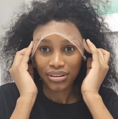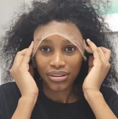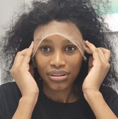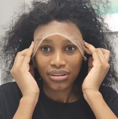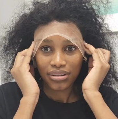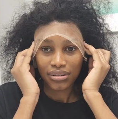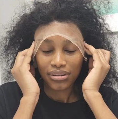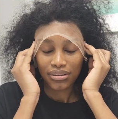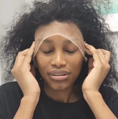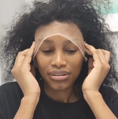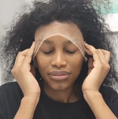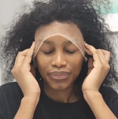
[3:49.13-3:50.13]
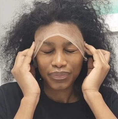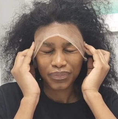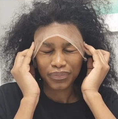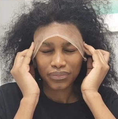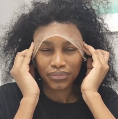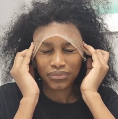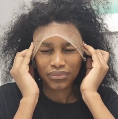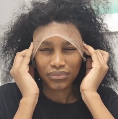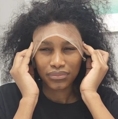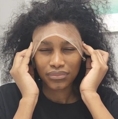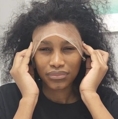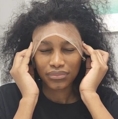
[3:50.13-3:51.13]

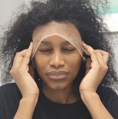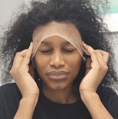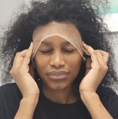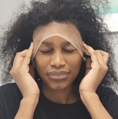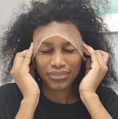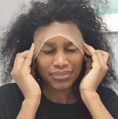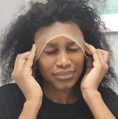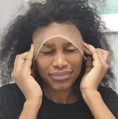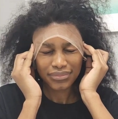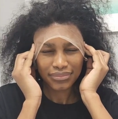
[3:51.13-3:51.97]
Nothing is said.